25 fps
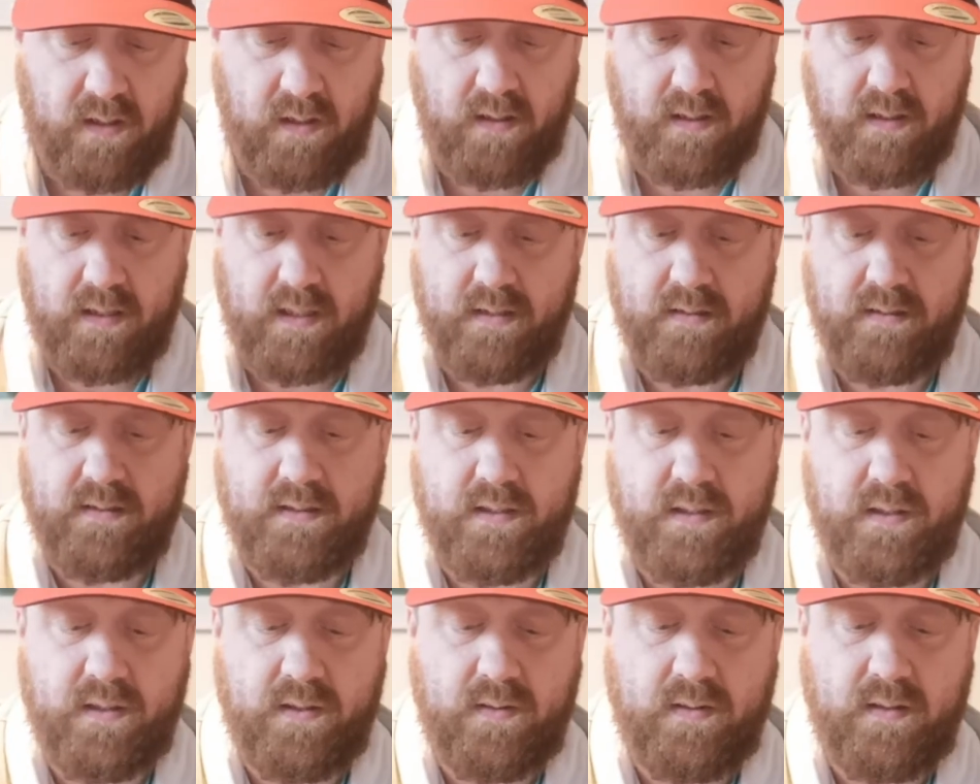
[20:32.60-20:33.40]
I'm going
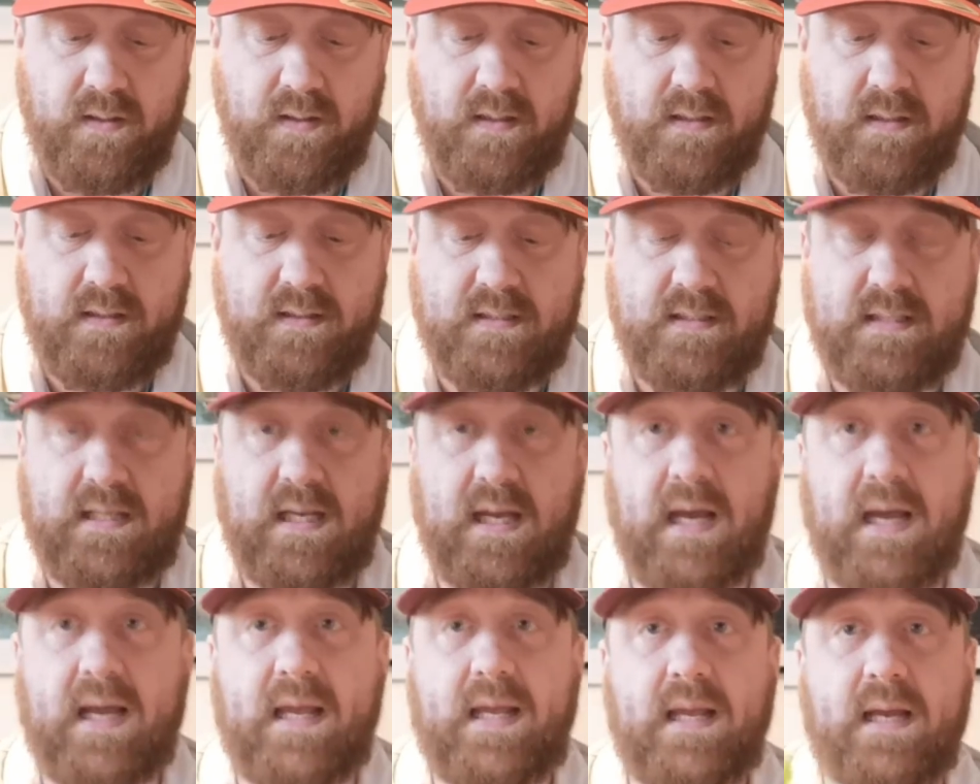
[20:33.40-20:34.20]
to
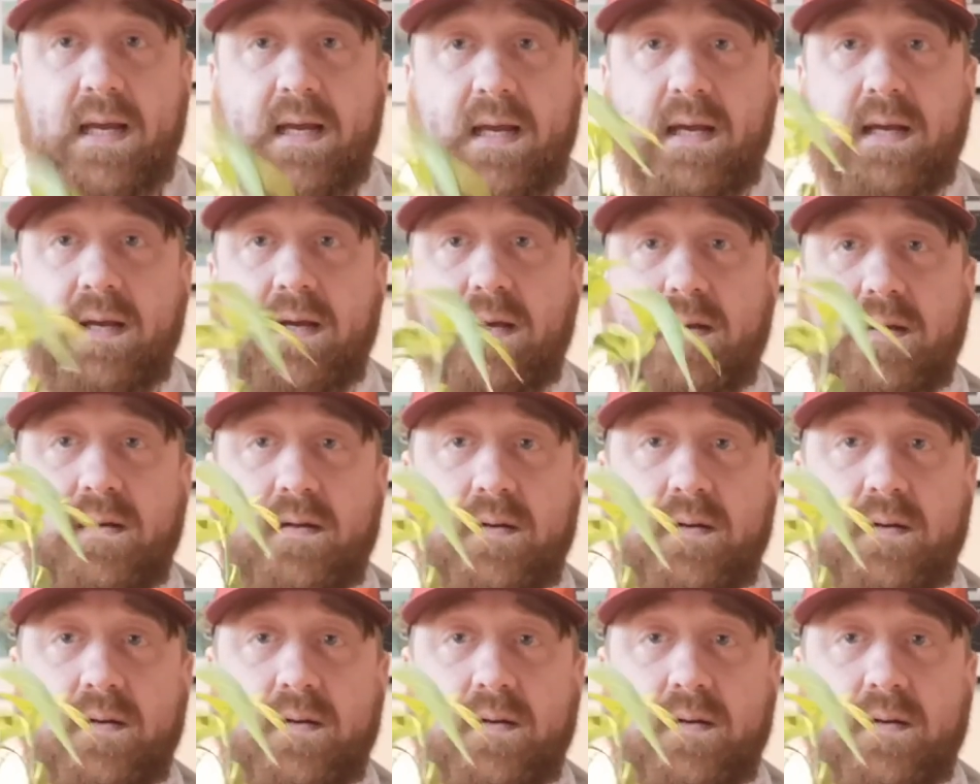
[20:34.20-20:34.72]
take